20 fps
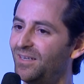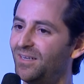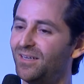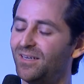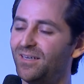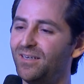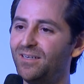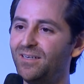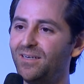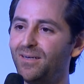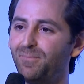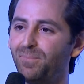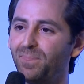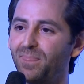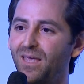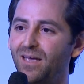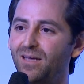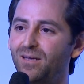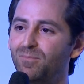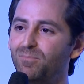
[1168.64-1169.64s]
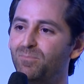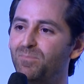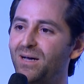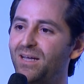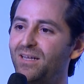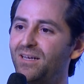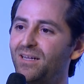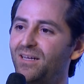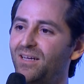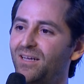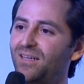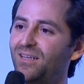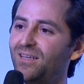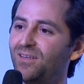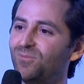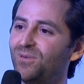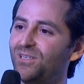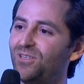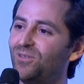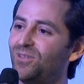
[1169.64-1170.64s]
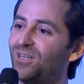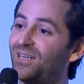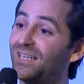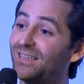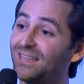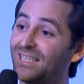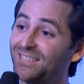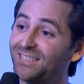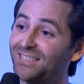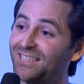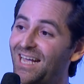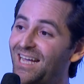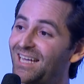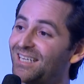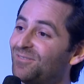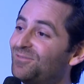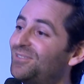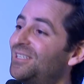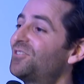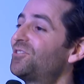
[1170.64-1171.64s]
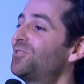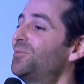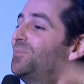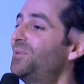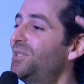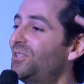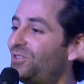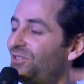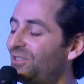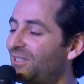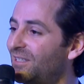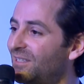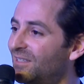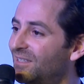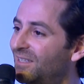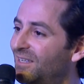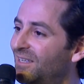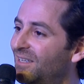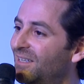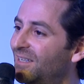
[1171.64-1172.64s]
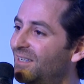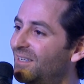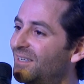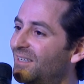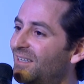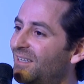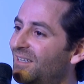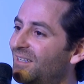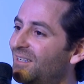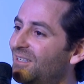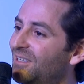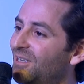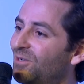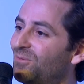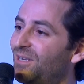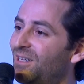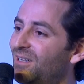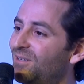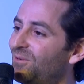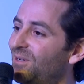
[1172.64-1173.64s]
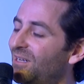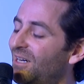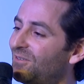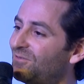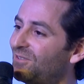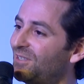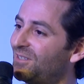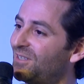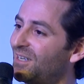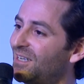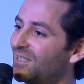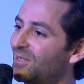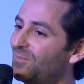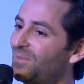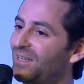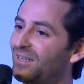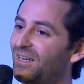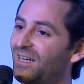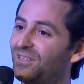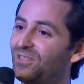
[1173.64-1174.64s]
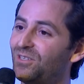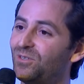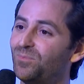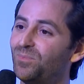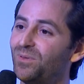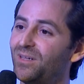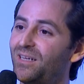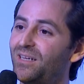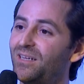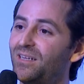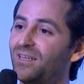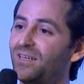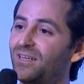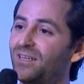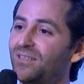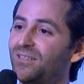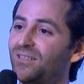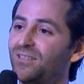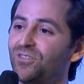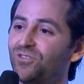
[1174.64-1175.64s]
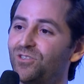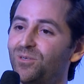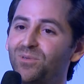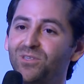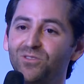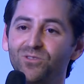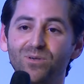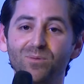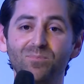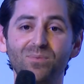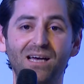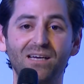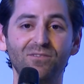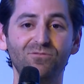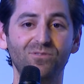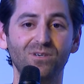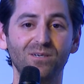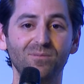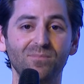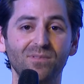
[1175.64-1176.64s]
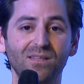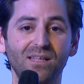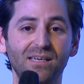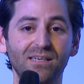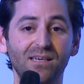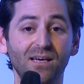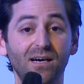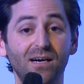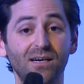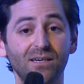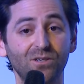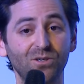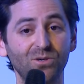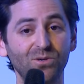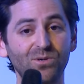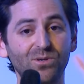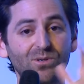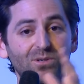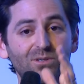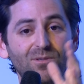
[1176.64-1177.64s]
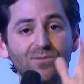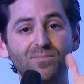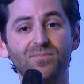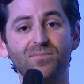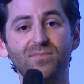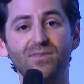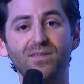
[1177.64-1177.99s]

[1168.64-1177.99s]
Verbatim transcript: Mm-hmm. But when you look at the stack of distribution, you know, we often talk about how do you play and distribute through a platform like a Google